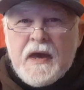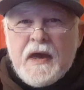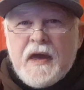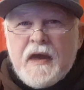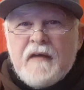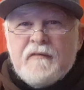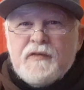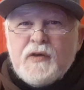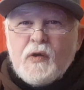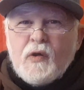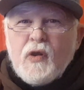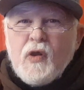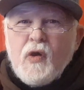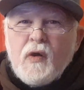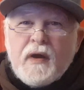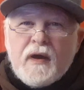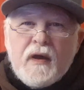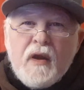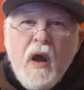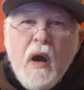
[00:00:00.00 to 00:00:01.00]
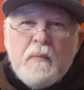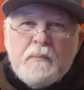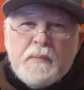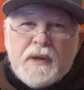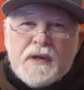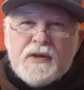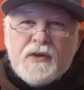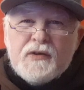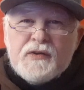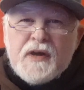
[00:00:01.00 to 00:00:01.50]
If you look it up
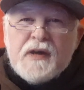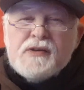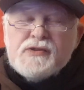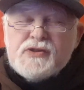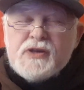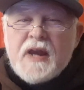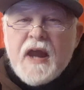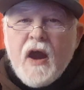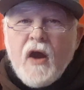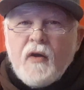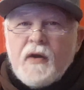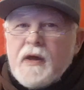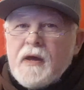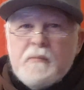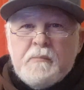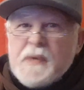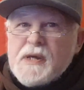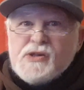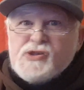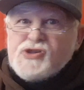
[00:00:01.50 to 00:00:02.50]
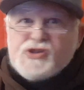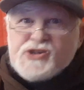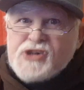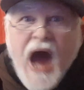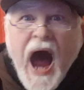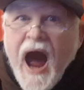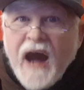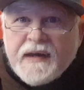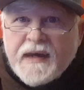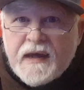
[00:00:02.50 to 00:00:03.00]
in your dictionary, it means
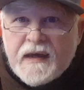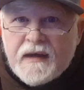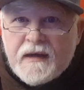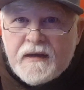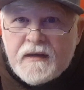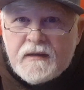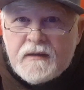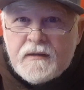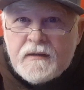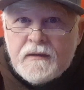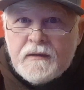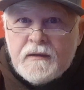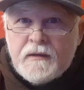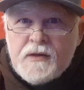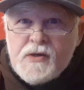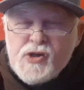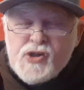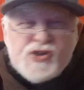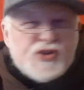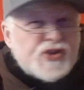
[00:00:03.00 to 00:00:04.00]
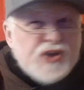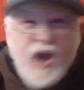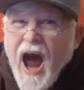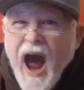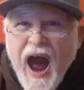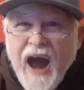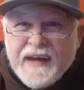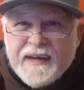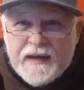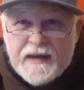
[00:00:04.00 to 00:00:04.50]
shocking,
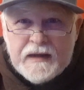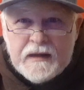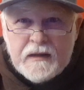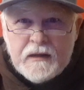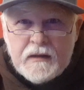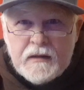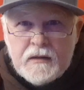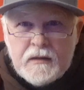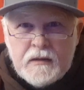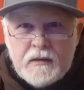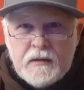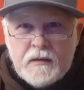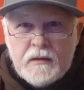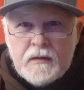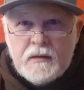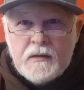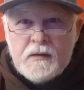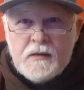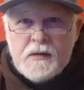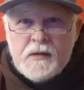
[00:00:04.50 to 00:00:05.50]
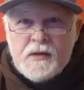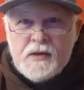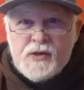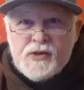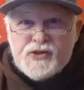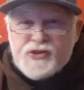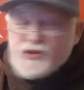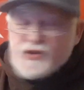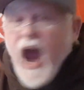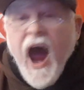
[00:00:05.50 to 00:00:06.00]
shocking,
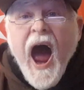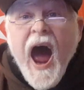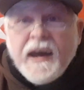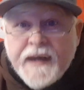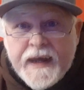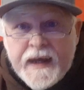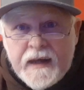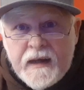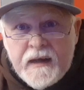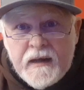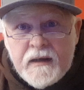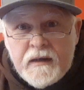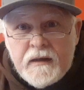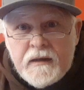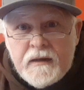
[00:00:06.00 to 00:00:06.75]
shocking.